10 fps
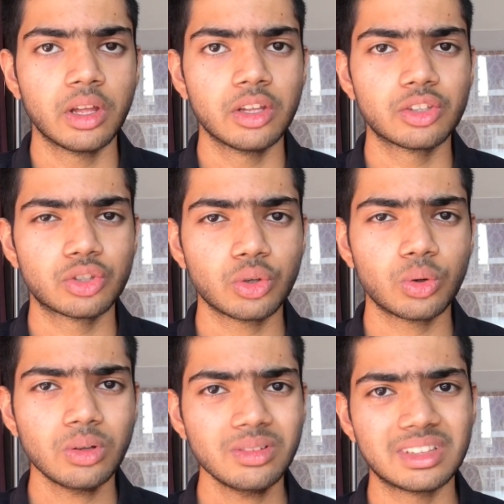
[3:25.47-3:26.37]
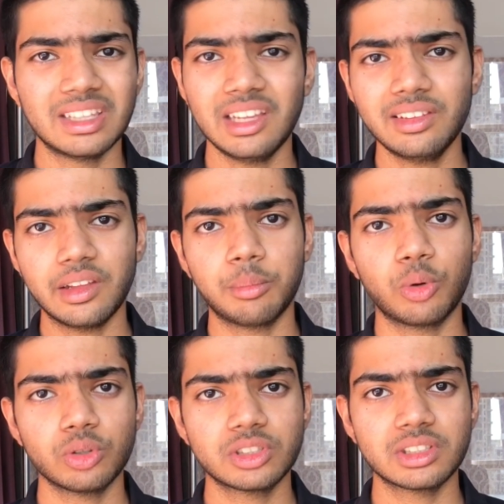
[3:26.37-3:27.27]
So, these
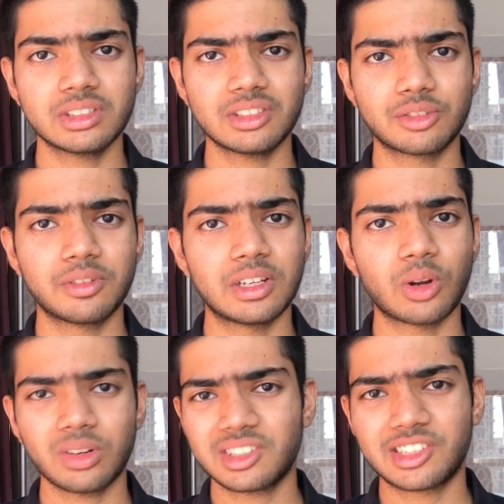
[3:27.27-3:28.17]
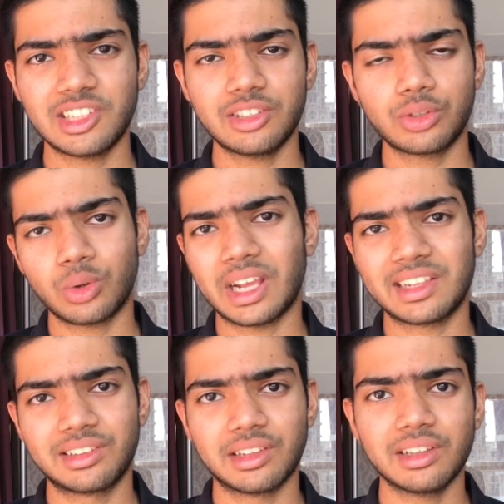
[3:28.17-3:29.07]
emotions will not cease to
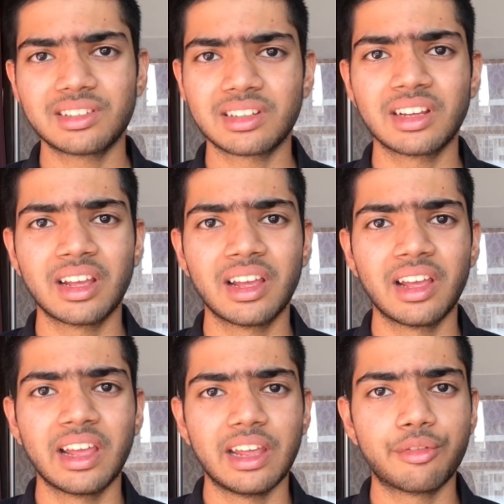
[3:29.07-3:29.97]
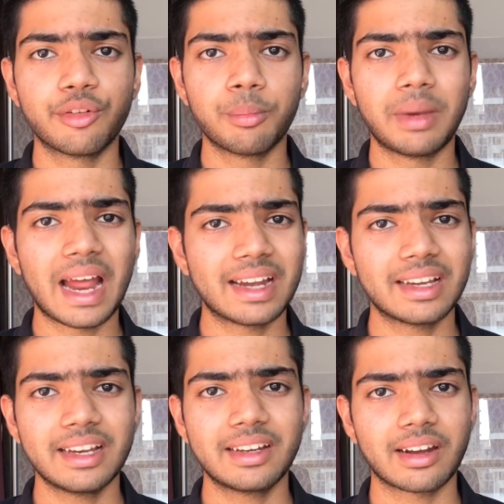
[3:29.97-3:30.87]
exist if you
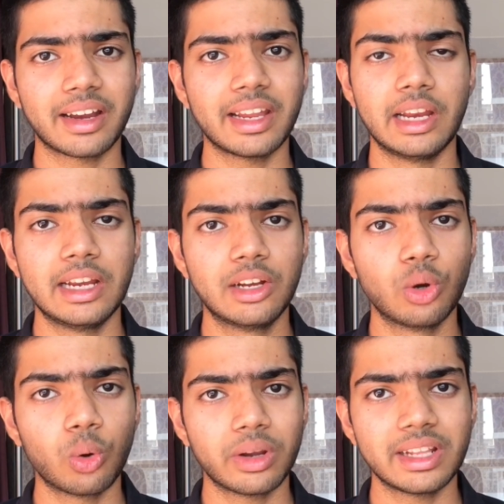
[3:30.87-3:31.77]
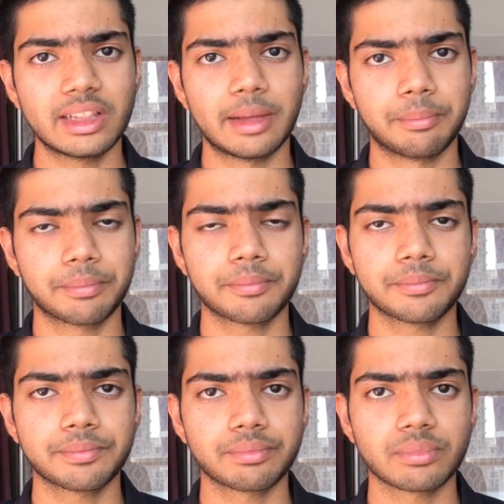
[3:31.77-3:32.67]
blandly try ignoring them.
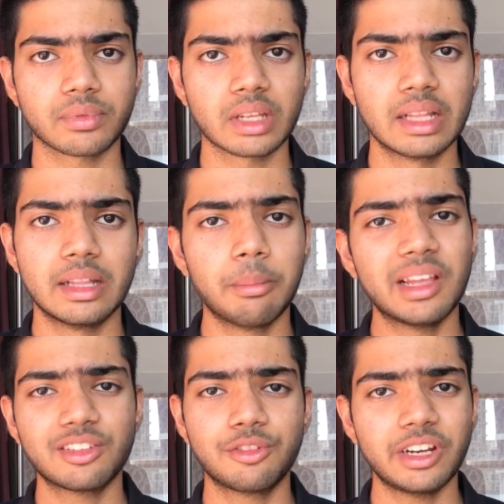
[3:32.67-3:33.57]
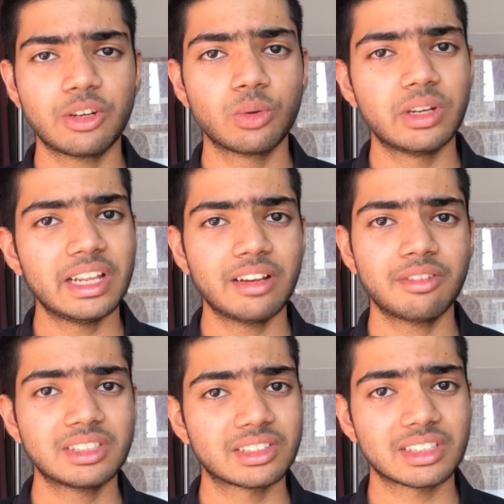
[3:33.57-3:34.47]
The best way to deal
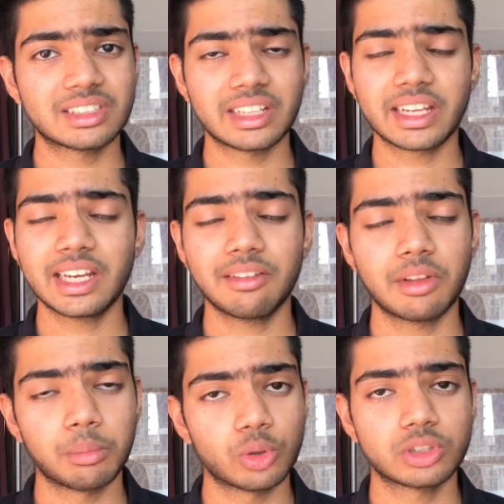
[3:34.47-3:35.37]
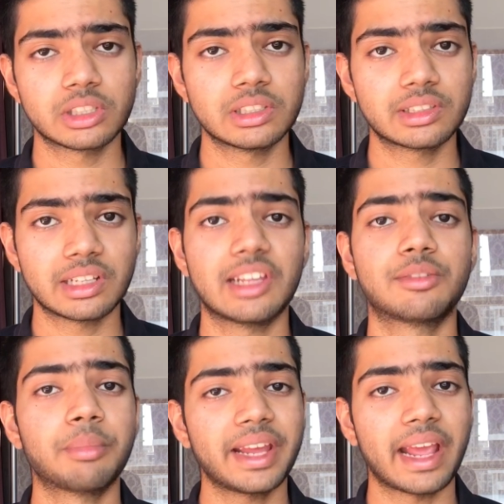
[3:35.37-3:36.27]
with such negative emotions is
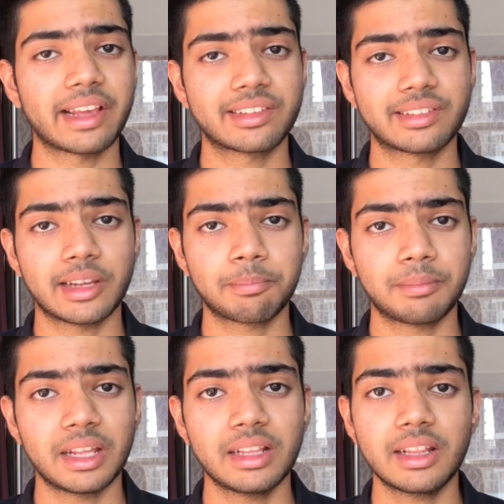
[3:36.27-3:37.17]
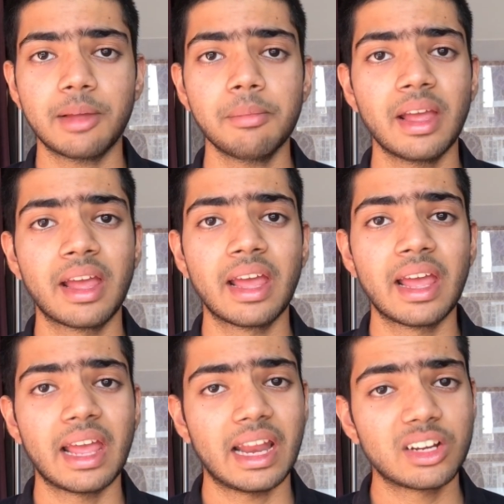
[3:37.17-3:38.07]
by accepting them
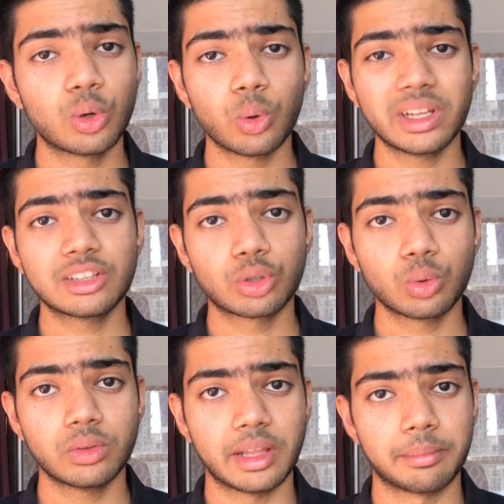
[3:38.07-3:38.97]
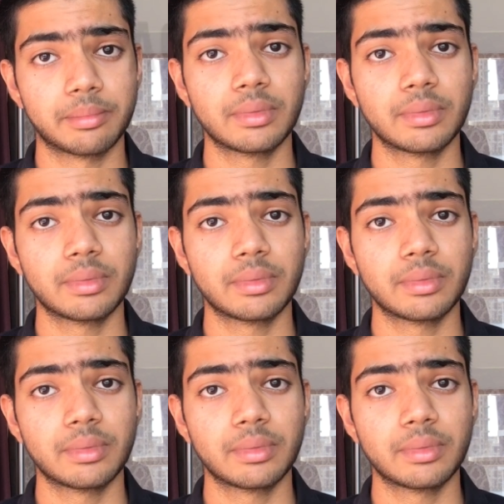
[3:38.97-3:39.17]
and going through them,